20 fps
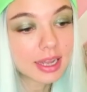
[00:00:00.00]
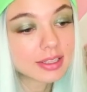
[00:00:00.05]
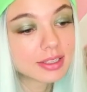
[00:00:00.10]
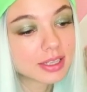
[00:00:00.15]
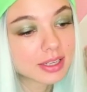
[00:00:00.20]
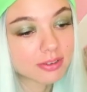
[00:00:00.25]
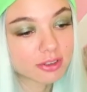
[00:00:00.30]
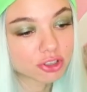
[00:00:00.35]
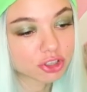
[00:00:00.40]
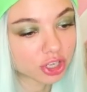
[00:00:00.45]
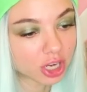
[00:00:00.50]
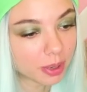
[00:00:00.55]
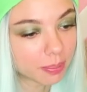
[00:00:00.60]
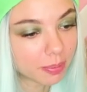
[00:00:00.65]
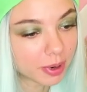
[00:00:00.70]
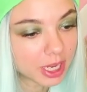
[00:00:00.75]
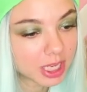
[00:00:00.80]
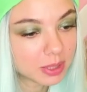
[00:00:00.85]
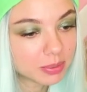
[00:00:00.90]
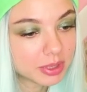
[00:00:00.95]
A girl,
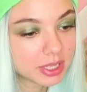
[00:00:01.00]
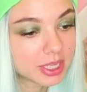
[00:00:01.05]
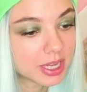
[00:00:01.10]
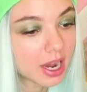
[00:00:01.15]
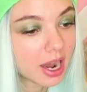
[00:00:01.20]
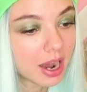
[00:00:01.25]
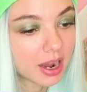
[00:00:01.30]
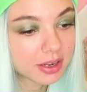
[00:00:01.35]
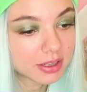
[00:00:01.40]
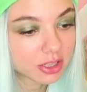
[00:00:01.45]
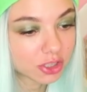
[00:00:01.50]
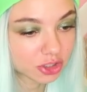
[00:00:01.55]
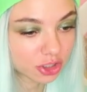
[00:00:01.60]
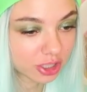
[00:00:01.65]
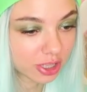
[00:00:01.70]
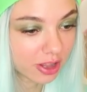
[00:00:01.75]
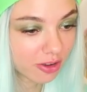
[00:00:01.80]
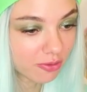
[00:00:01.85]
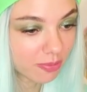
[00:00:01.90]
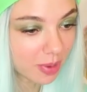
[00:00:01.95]
Anne, lived in
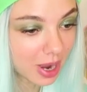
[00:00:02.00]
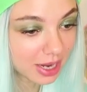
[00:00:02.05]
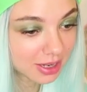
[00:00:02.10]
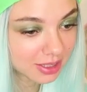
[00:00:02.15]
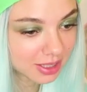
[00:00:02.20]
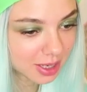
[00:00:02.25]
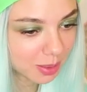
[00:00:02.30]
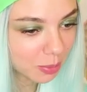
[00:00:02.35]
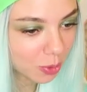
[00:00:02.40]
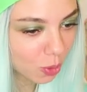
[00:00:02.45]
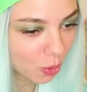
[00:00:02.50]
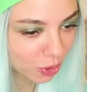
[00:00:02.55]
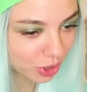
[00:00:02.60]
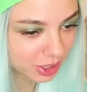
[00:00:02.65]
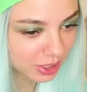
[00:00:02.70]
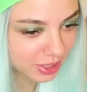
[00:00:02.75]
a small town.